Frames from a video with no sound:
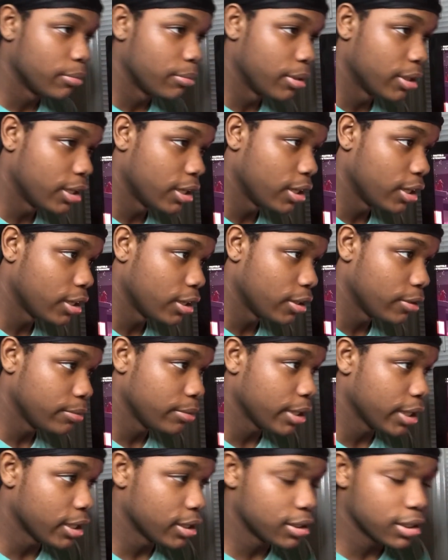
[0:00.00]
But uh,
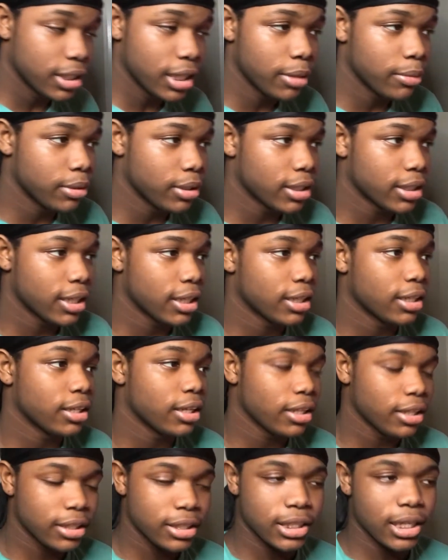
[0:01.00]
yeah, today we're looking at
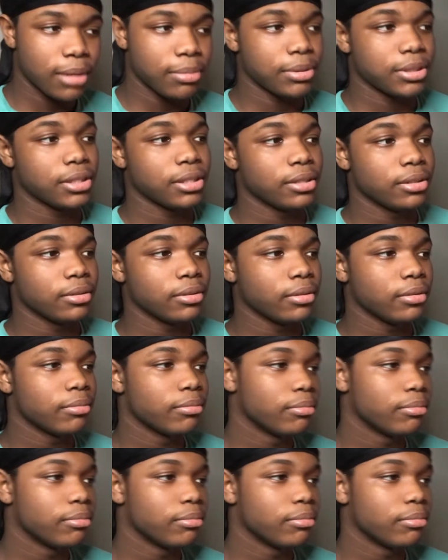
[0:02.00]
another top 10